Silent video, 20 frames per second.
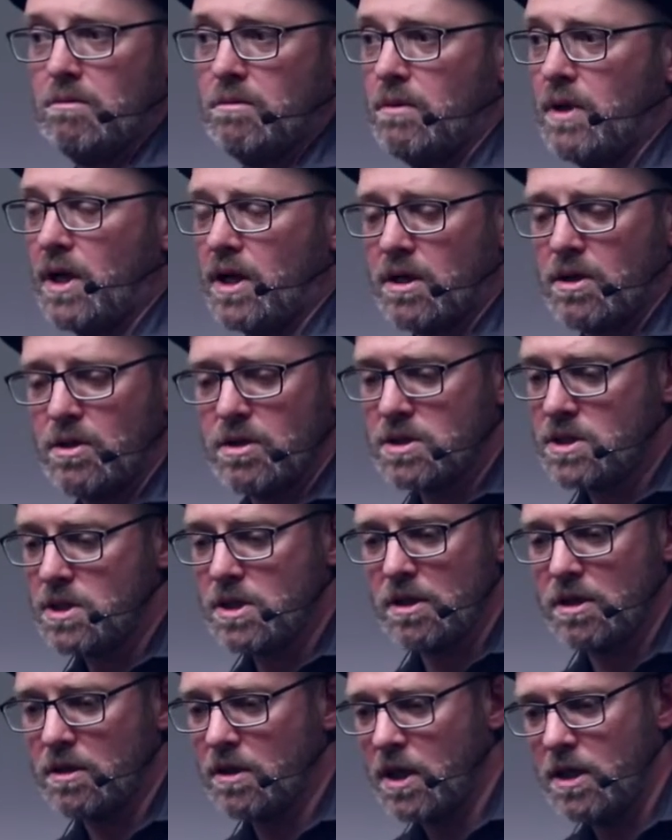I can't
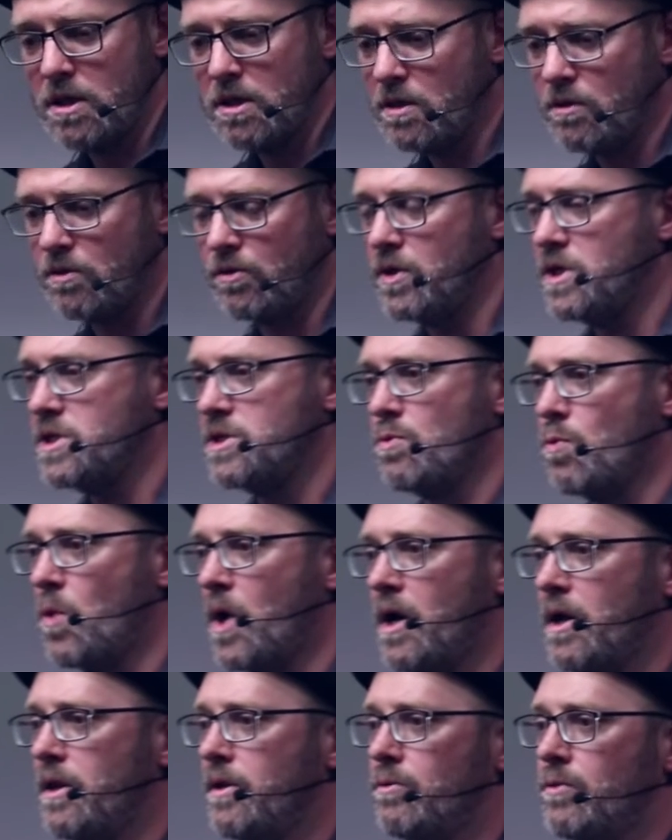see any good reason
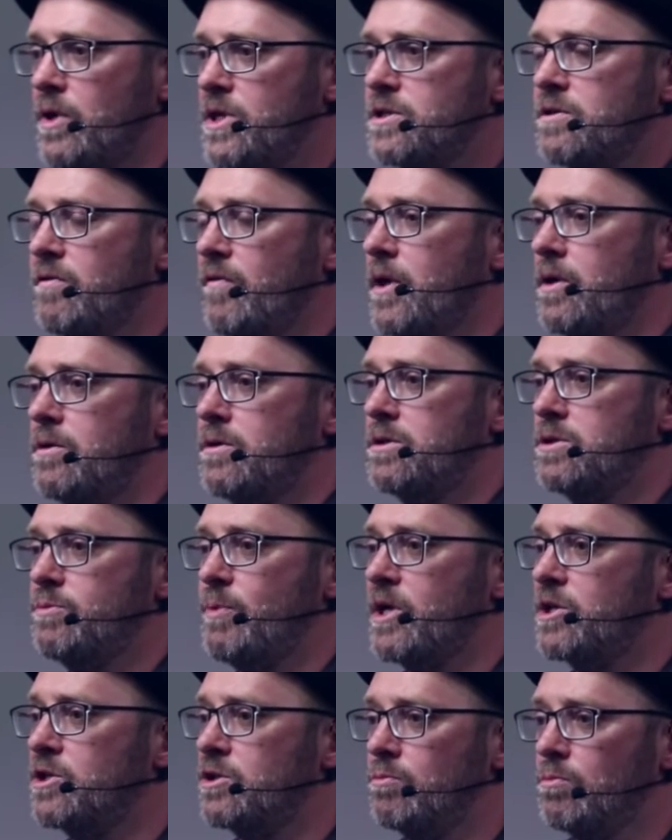why the rest of that
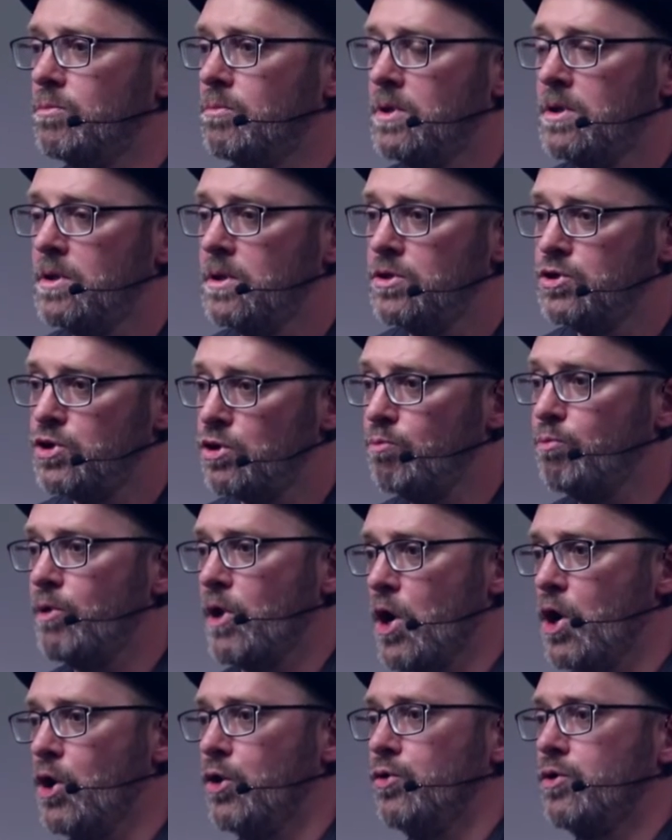spectrum shouldn't be
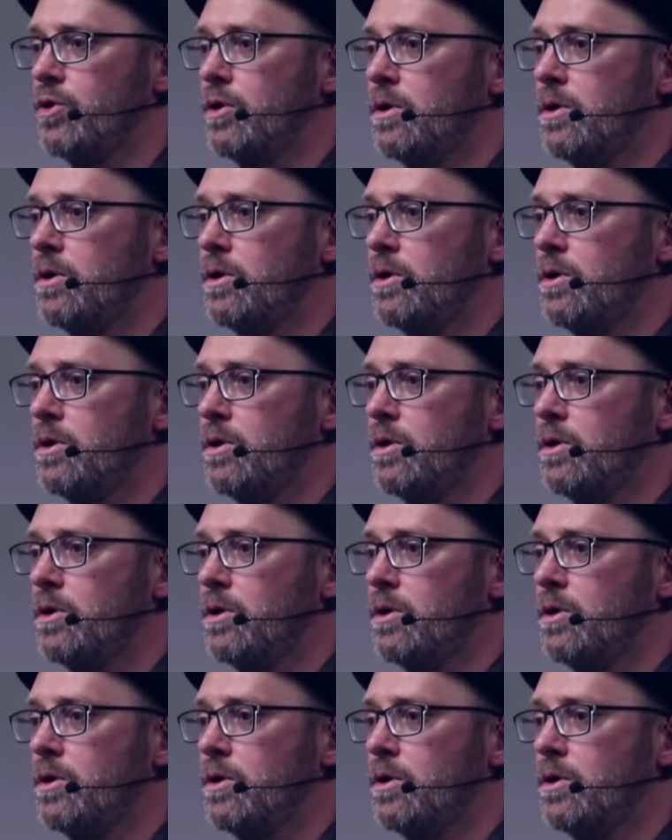owned.